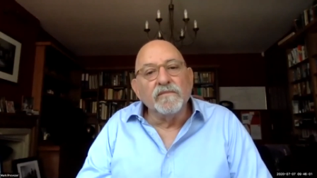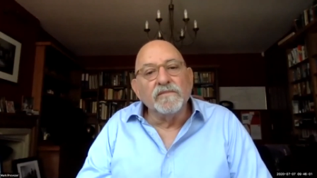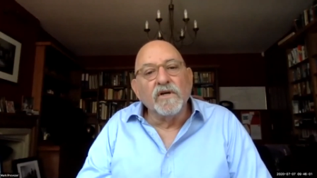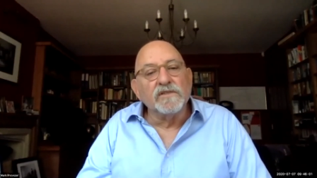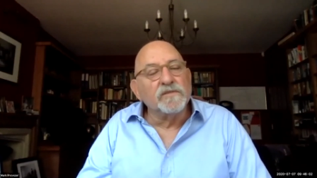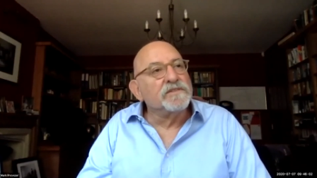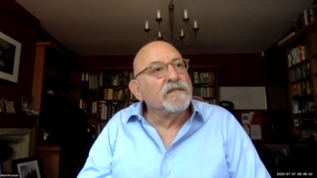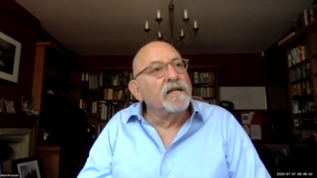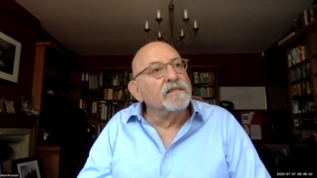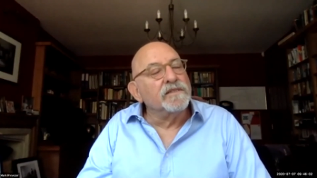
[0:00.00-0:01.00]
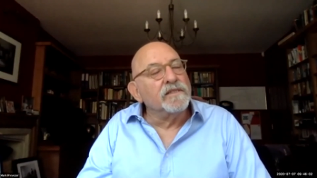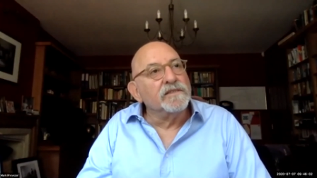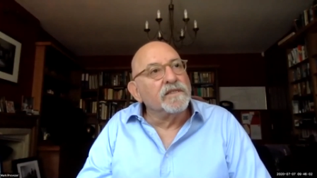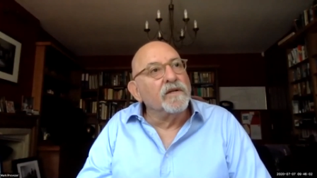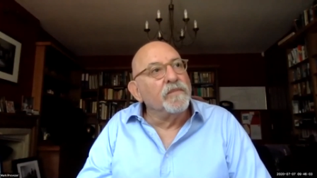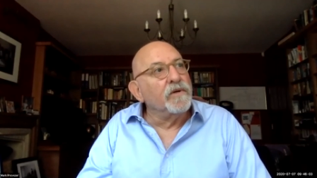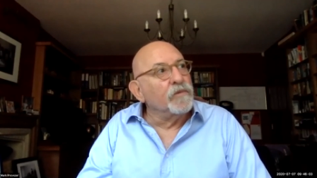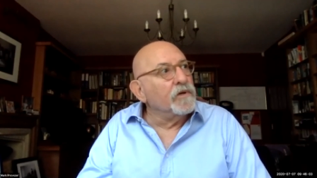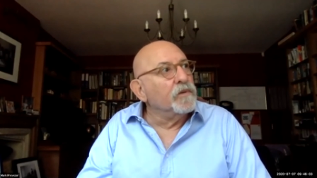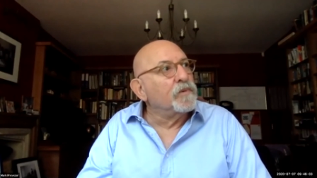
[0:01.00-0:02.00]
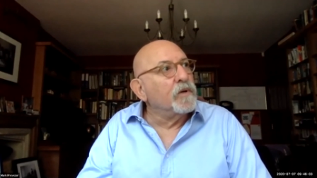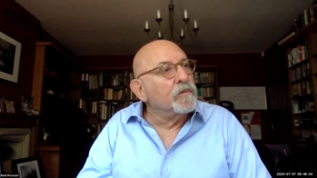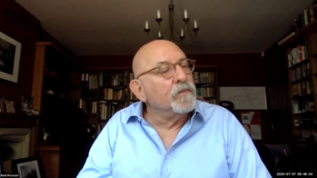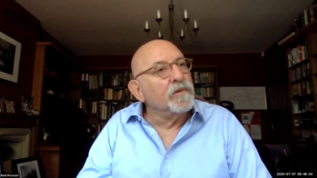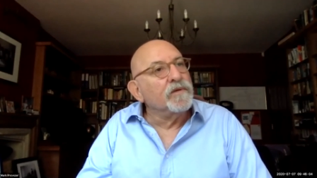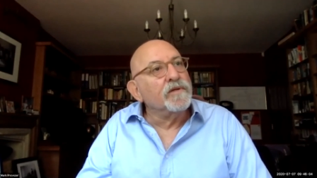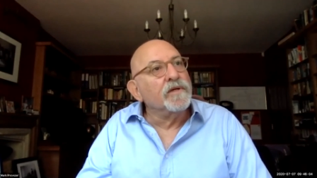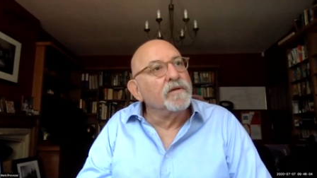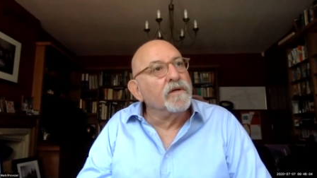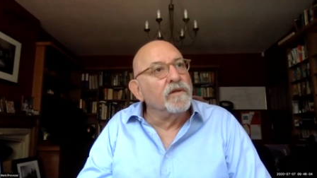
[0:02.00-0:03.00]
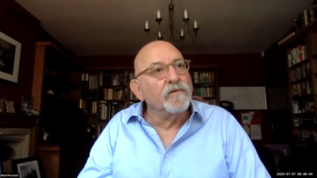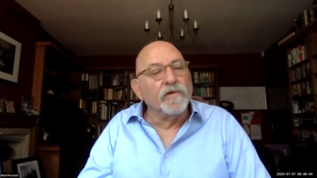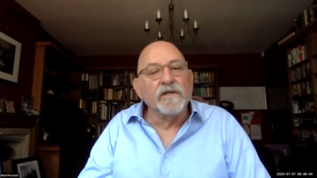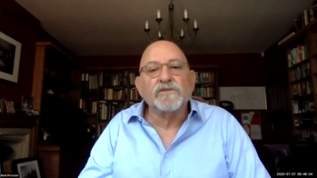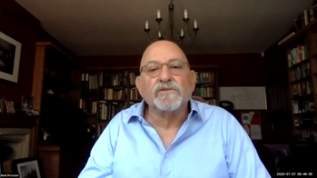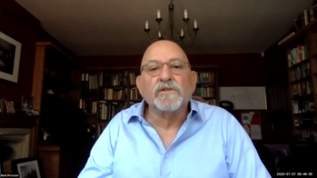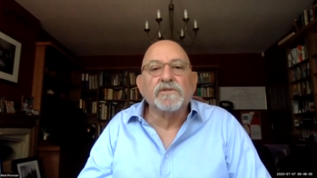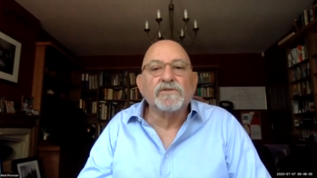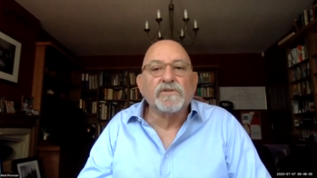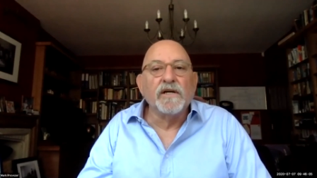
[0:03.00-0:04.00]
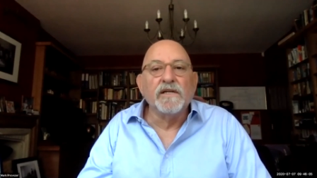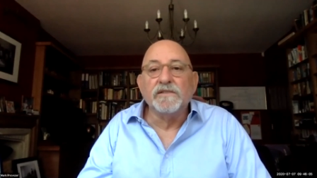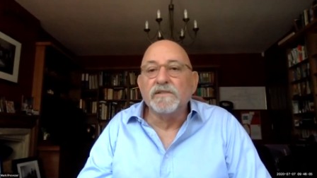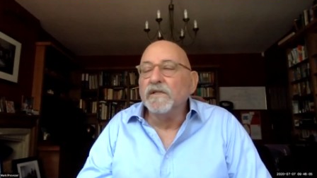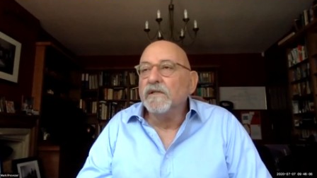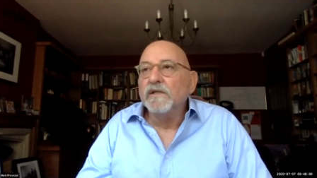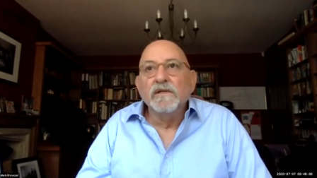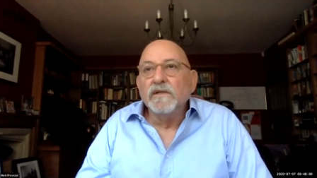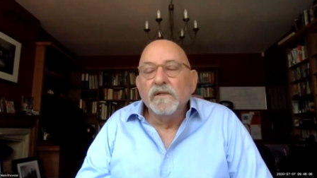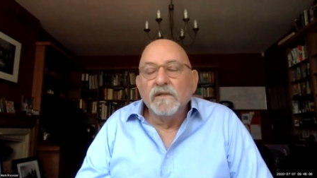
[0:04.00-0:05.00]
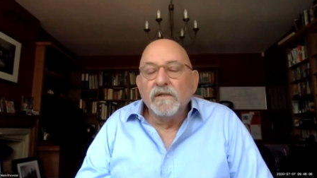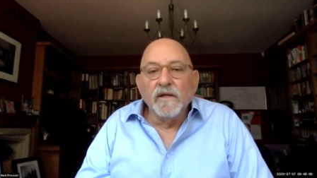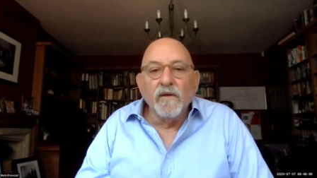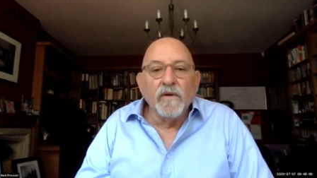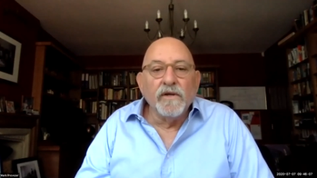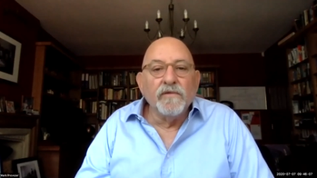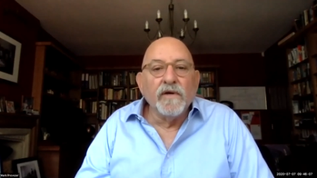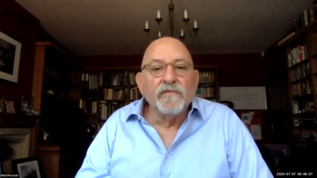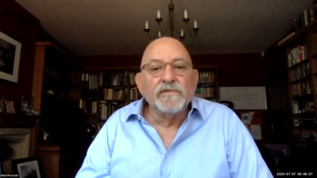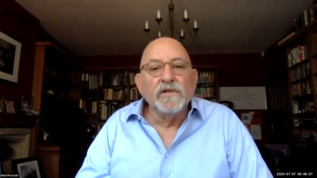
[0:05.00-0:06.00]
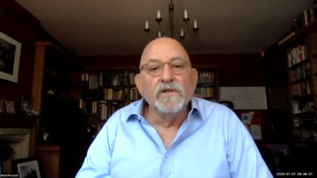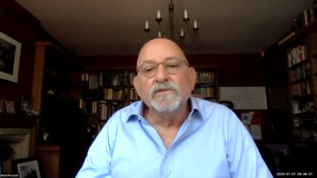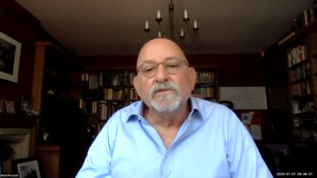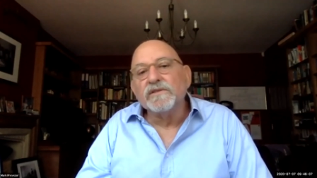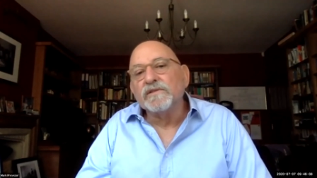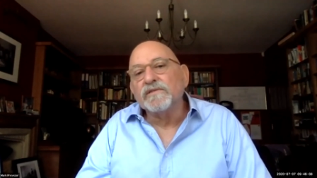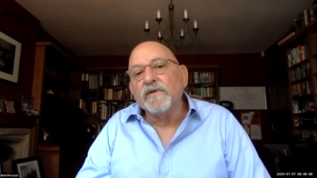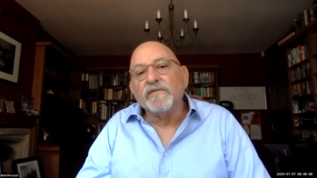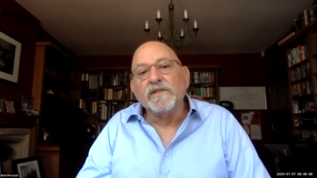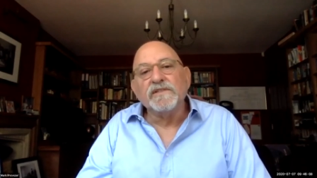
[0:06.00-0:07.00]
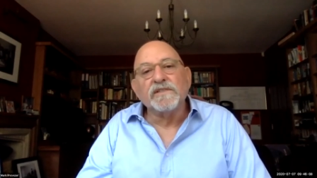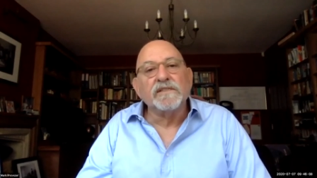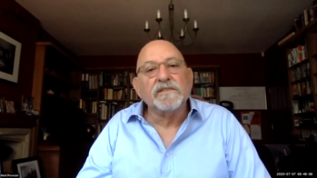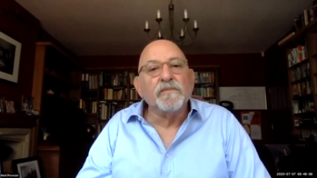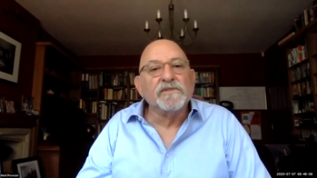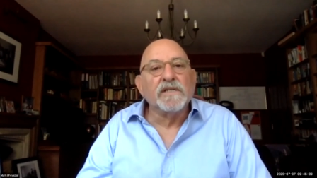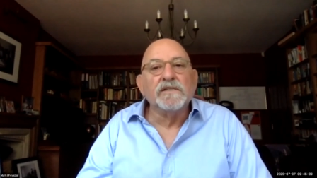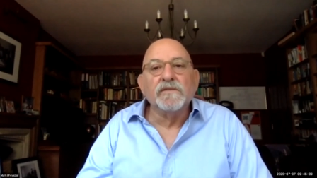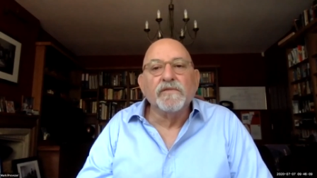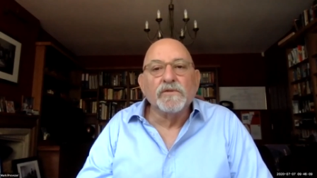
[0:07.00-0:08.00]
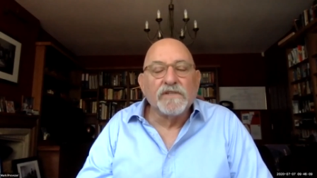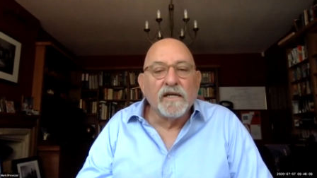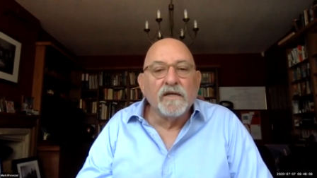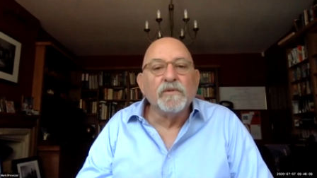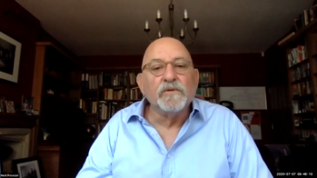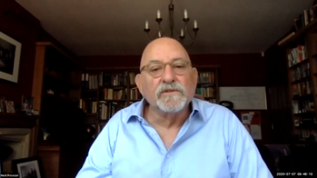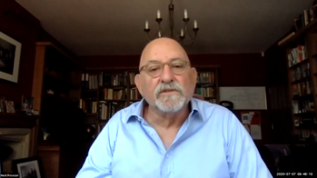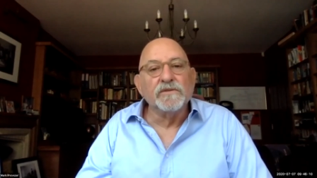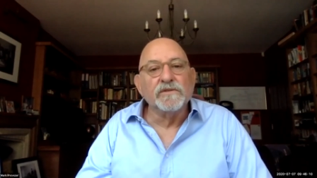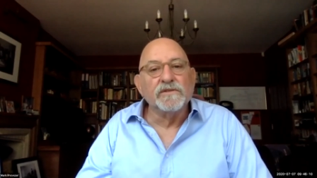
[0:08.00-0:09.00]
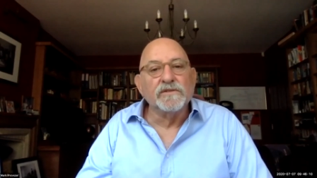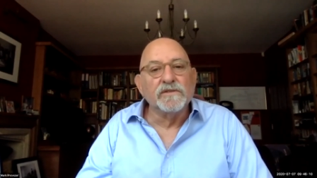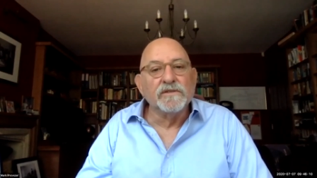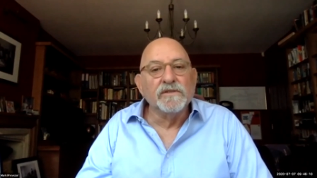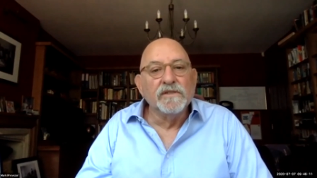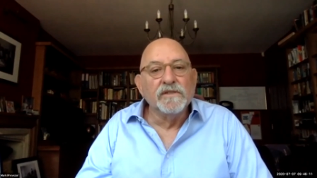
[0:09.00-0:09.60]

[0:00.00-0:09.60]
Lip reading: Hospitality is going to be a real problem, I think. The restaurant trade, you know, where you have to lose 50, 60% of your tables in order to